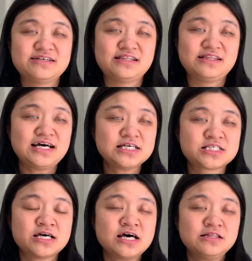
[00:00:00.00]

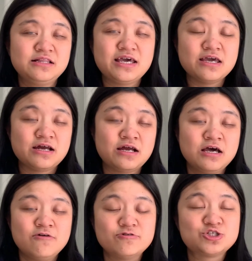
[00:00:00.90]
last layer,
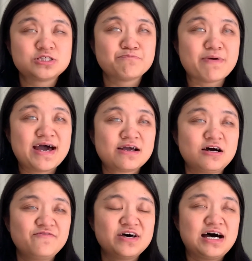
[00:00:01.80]
which is the back
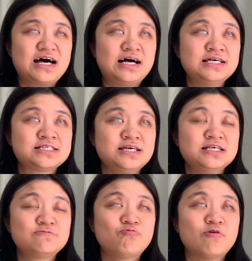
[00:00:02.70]
of the eyes,
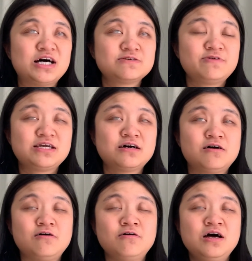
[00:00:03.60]
is what we
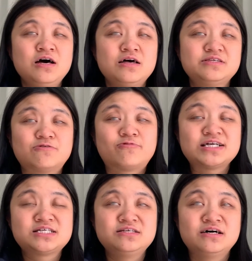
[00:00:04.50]
call the
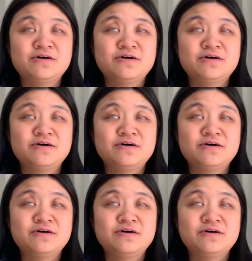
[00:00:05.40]
retina.